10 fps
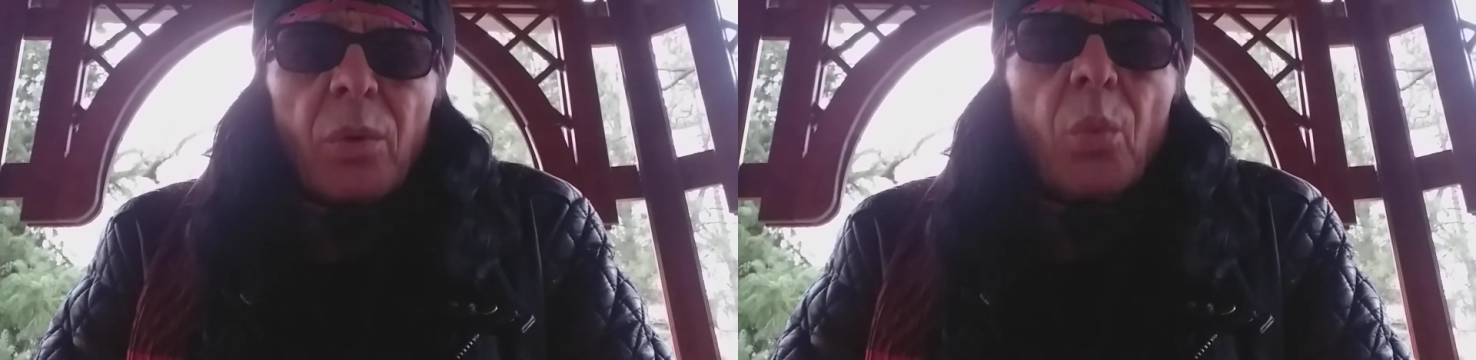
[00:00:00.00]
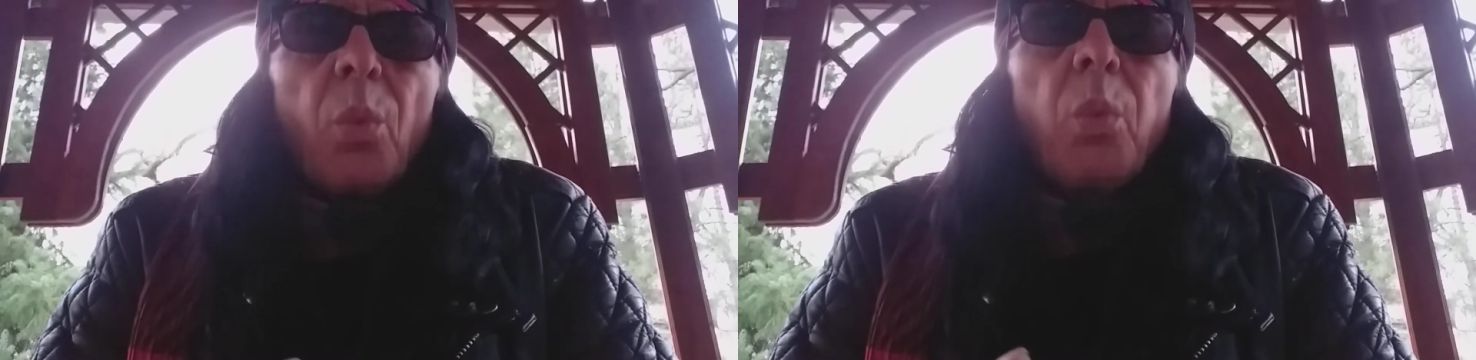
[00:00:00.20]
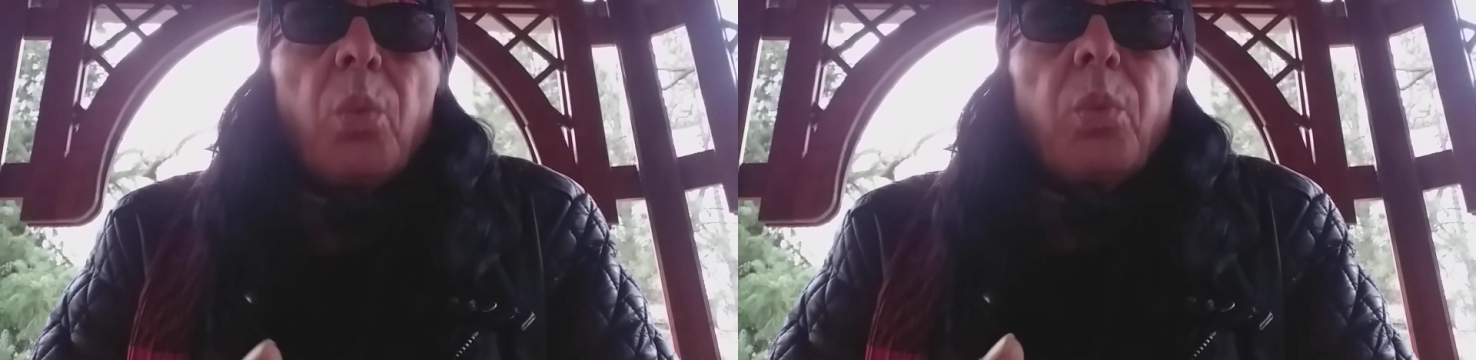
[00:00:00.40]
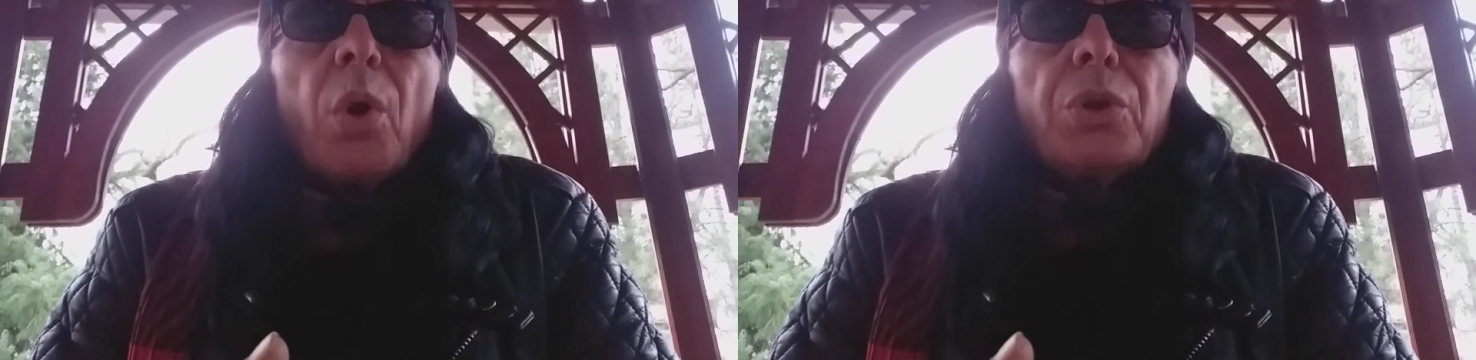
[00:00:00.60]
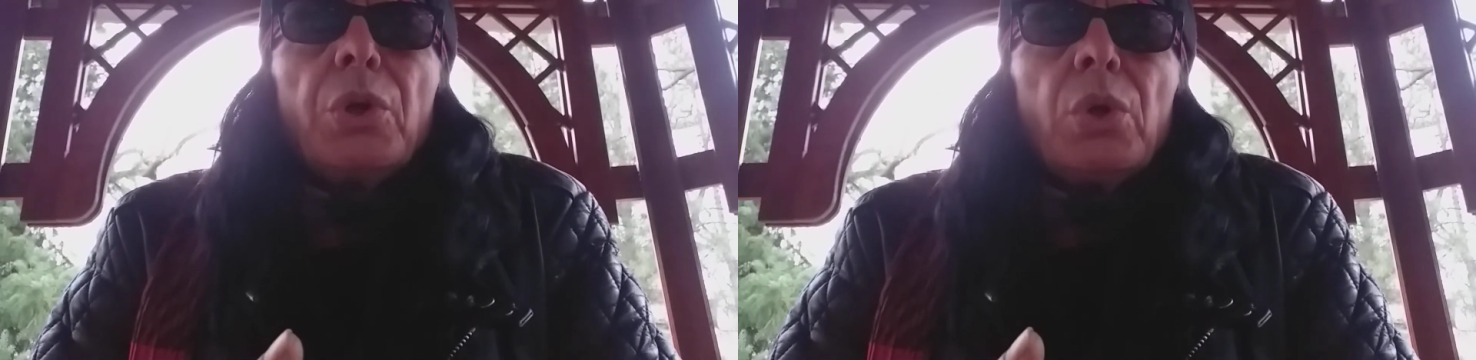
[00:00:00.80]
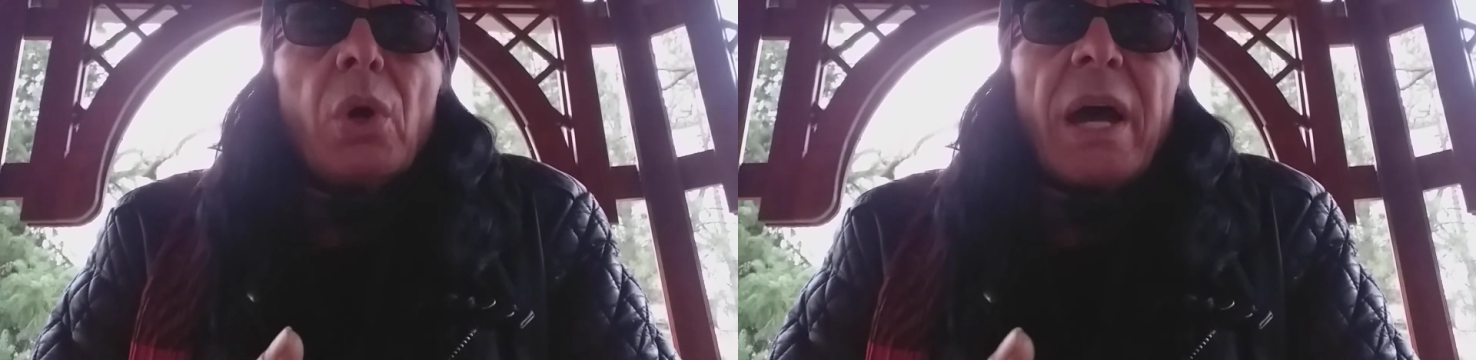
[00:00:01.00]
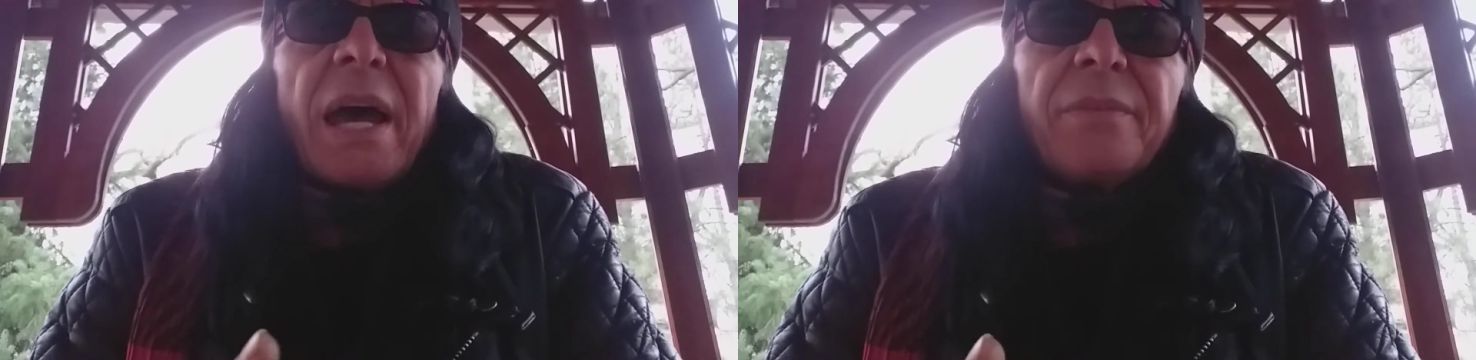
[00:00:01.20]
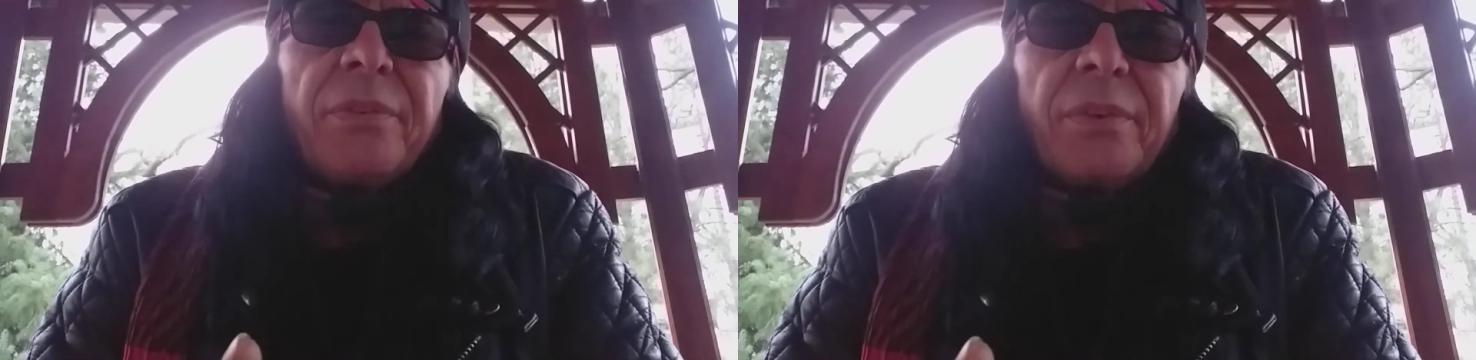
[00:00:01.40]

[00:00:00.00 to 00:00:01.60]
What do you have